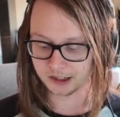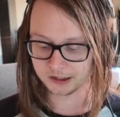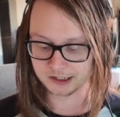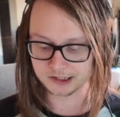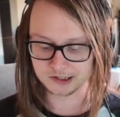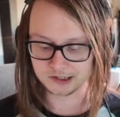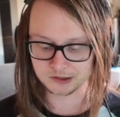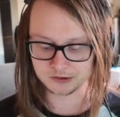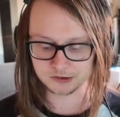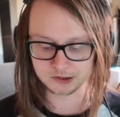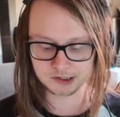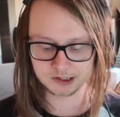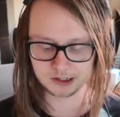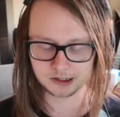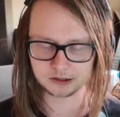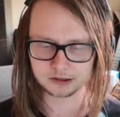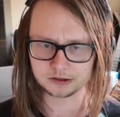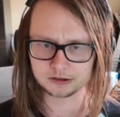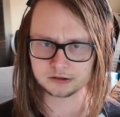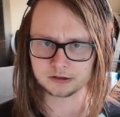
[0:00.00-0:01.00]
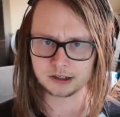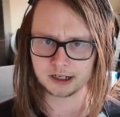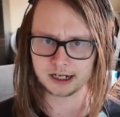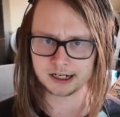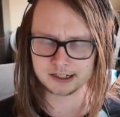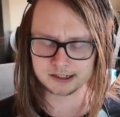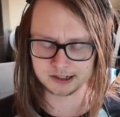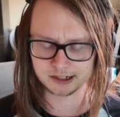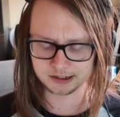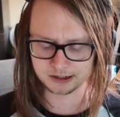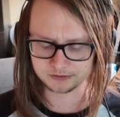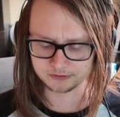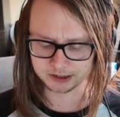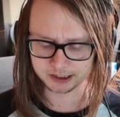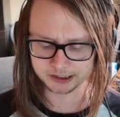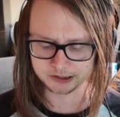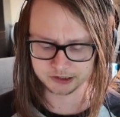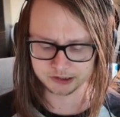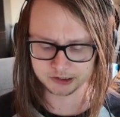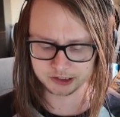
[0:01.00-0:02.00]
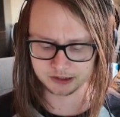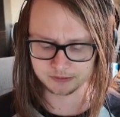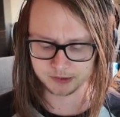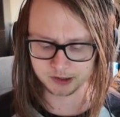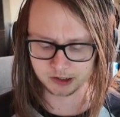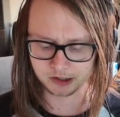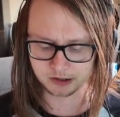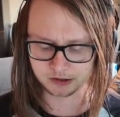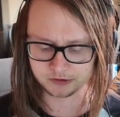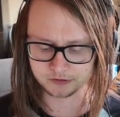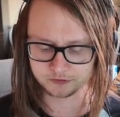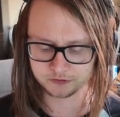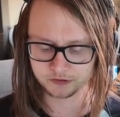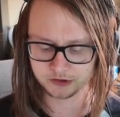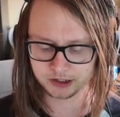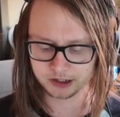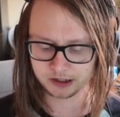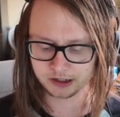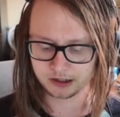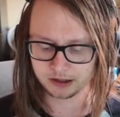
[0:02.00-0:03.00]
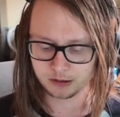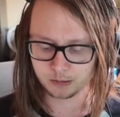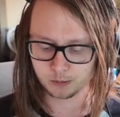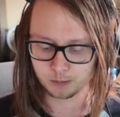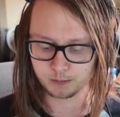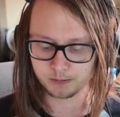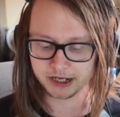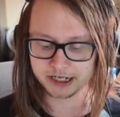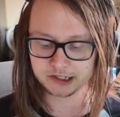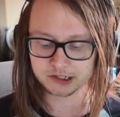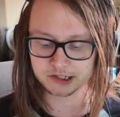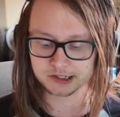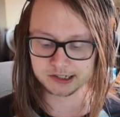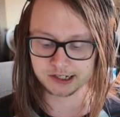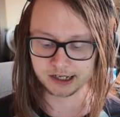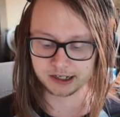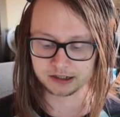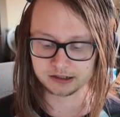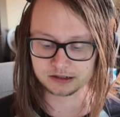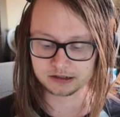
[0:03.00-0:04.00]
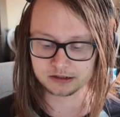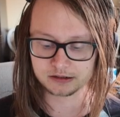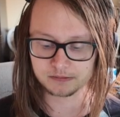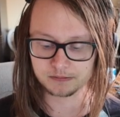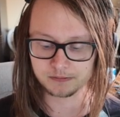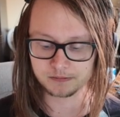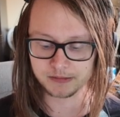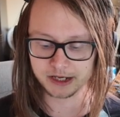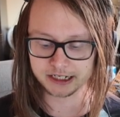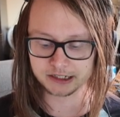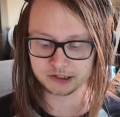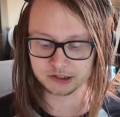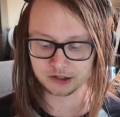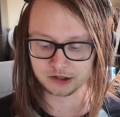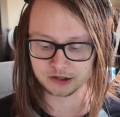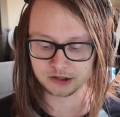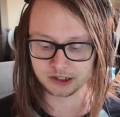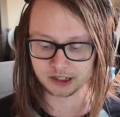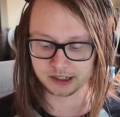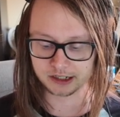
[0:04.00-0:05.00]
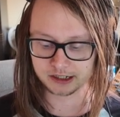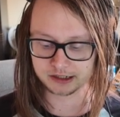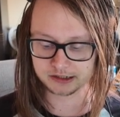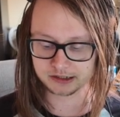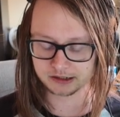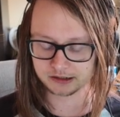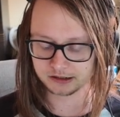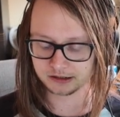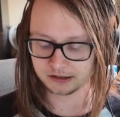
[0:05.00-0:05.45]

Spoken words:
This is also in the relationship of major second, major third,